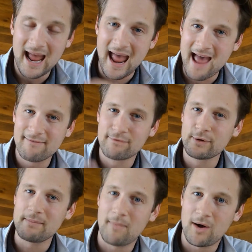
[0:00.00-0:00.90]

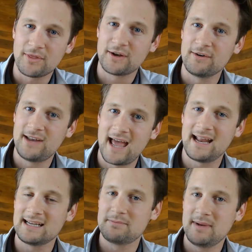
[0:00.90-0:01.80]
every month your debt
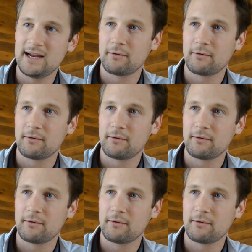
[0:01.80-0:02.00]
is being